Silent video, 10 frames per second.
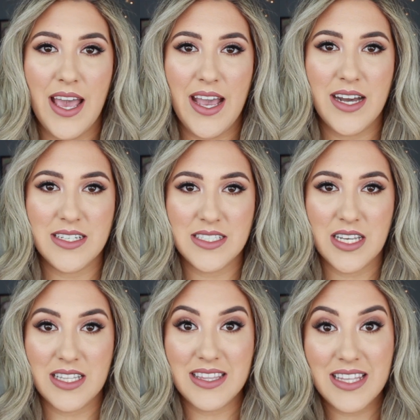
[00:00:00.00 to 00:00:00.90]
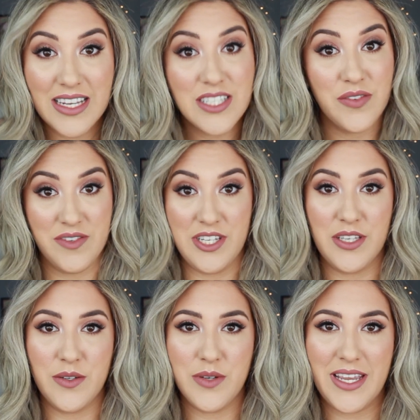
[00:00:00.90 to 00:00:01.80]
and linked for
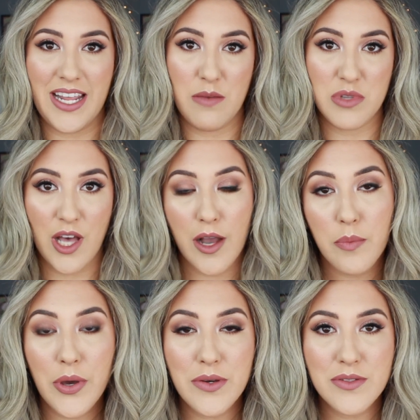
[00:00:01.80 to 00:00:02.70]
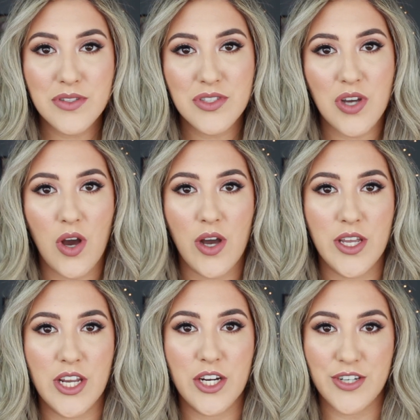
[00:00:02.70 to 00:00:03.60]
you in a blog post
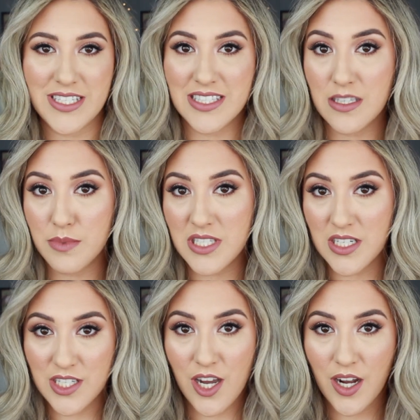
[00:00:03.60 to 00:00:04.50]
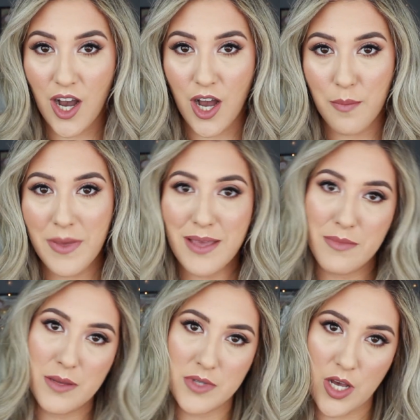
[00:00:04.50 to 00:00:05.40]
on graceandlipstick.com,
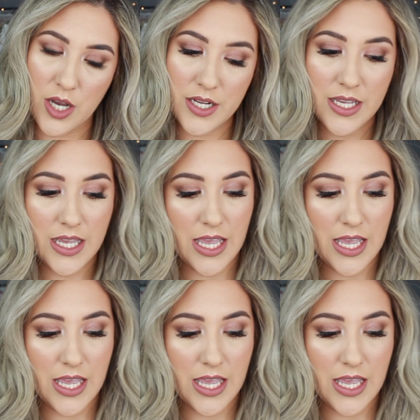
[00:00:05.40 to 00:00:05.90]
my blog.